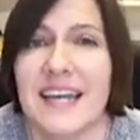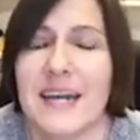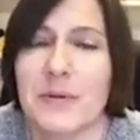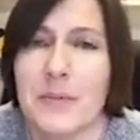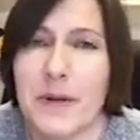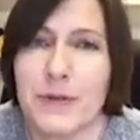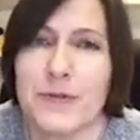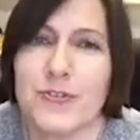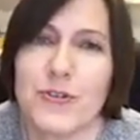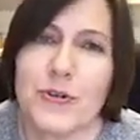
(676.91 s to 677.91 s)
and I will
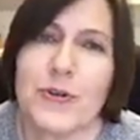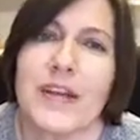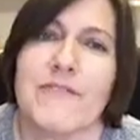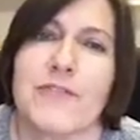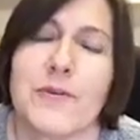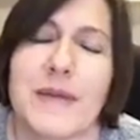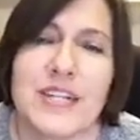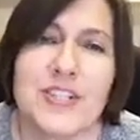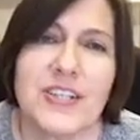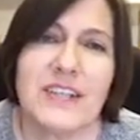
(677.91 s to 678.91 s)
post her
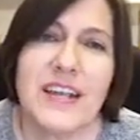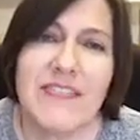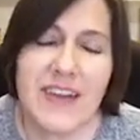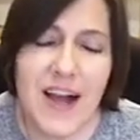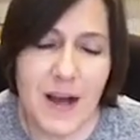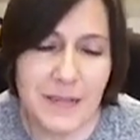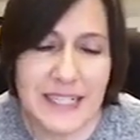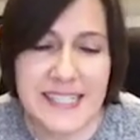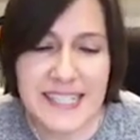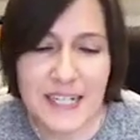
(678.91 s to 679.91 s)
information in the
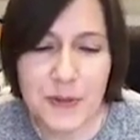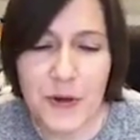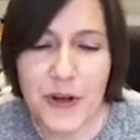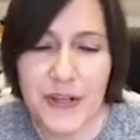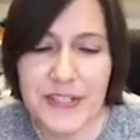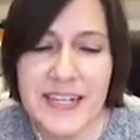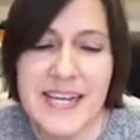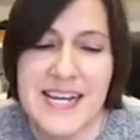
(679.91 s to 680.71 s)
comments later on.